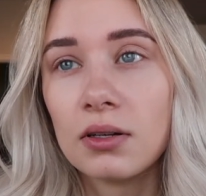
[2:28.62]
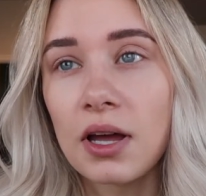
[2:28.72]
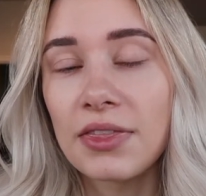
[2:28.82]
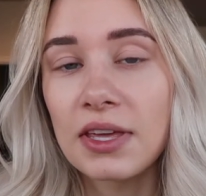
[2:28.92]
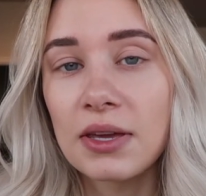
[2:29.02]

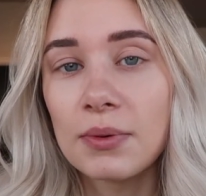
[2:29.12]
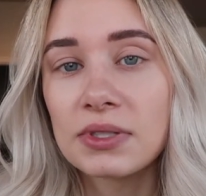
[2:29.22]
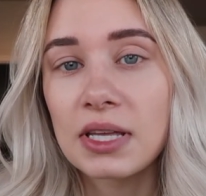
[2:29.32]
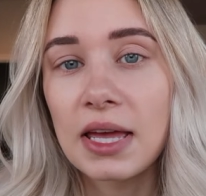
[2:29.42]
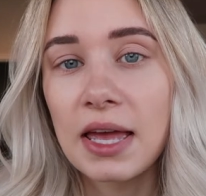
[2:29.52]
I think it
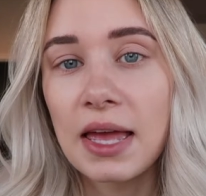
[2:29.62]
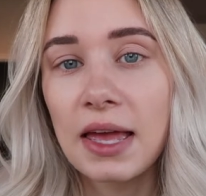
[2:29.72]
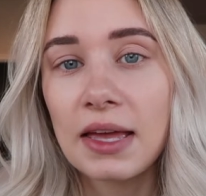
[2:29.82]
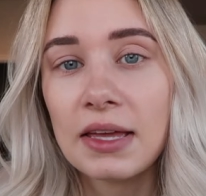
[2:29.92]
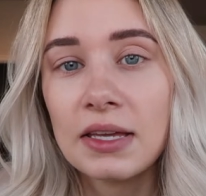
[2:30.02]
was
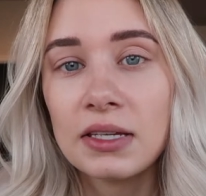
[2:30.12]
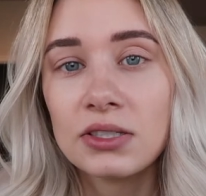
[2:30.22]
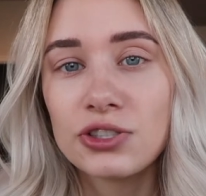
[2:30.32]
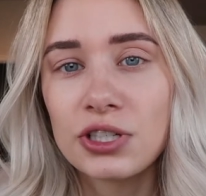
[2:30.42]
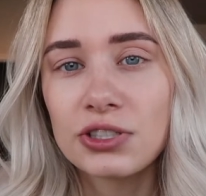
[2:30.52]
a
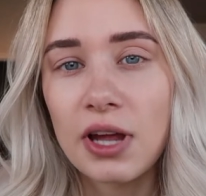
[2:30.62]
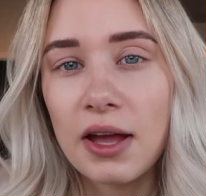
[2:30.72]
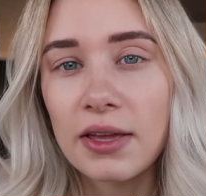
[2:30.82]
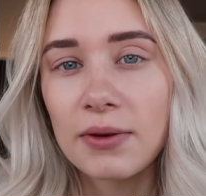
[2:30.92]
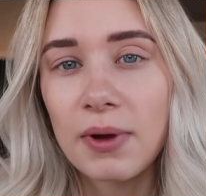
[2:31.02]
chit
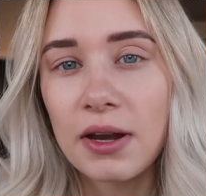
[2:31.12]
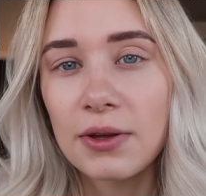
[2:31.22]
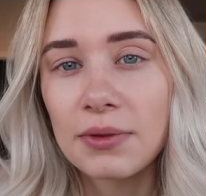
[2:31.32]
chat get ready